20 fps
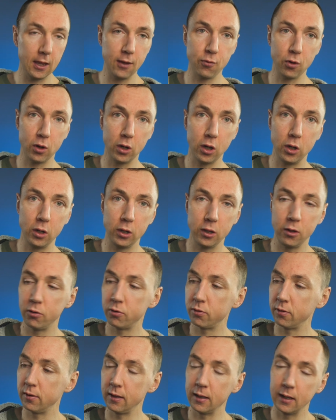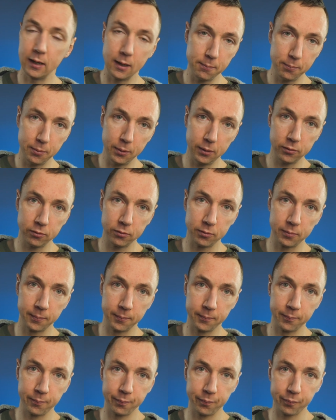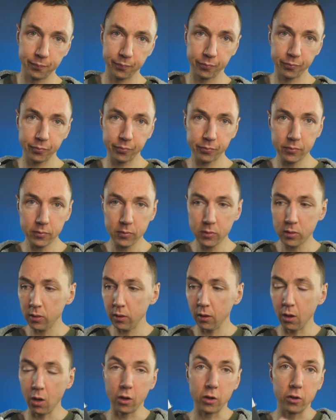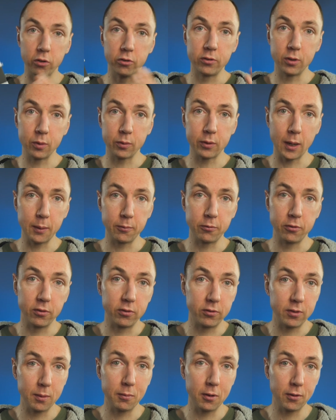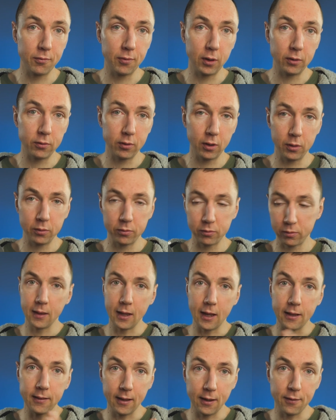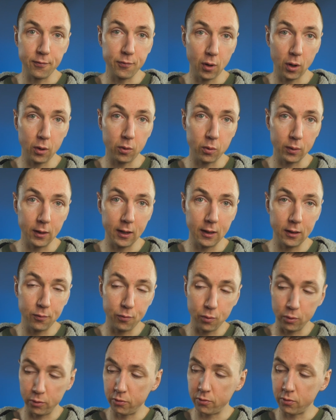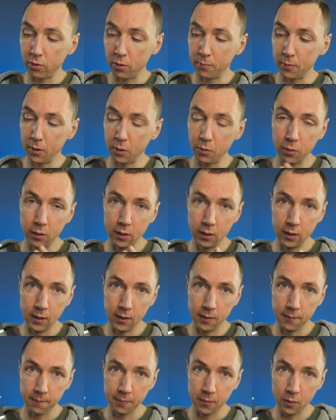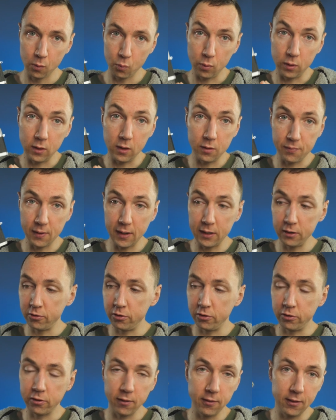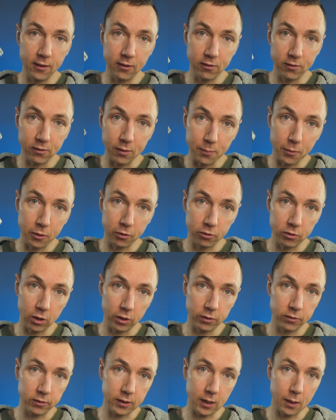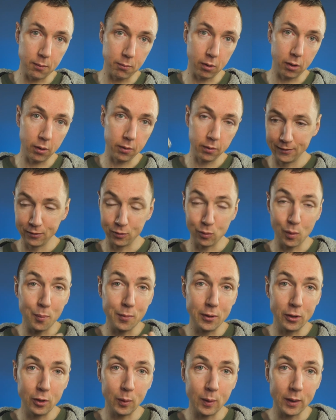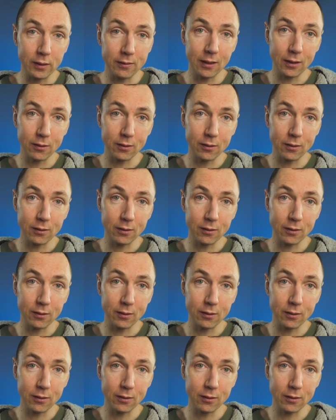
If I only use the Olympus, I could still capture similar photos at that focal length, 42mm. with the advantage that this is a much lighter camera. So when we do get